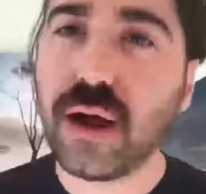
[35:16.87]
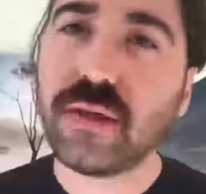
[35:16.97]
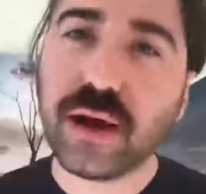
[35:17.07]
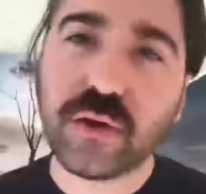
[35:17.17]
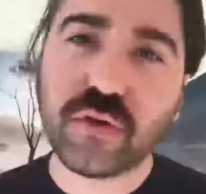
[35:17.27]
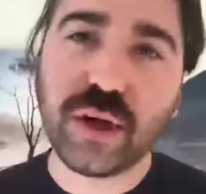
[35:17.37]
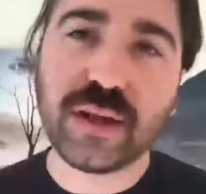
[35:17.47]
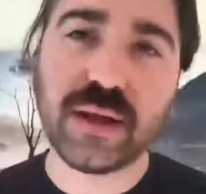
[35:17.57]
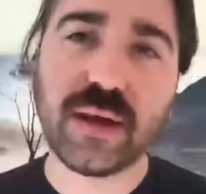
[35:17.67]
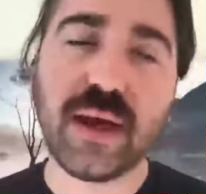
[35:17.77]
They're trying
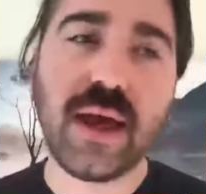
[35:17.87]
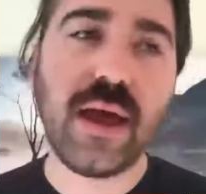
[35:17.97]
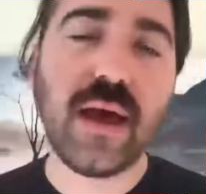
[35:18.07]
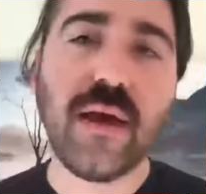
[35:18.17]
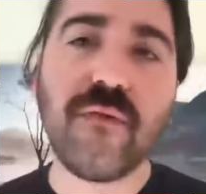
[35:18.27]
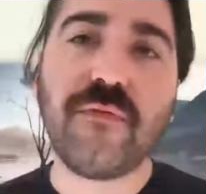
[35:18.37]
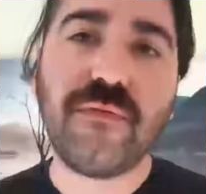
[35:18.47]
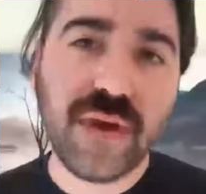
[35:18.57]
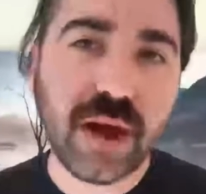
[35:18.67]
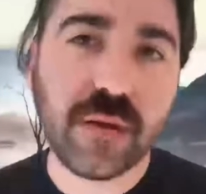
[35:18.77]
to
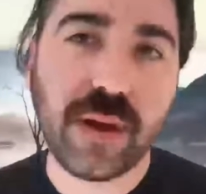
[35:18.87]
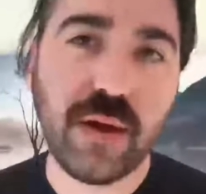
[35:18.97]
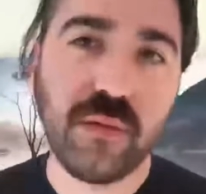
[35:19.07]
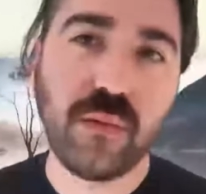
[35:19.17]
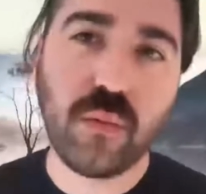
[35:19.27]
figure out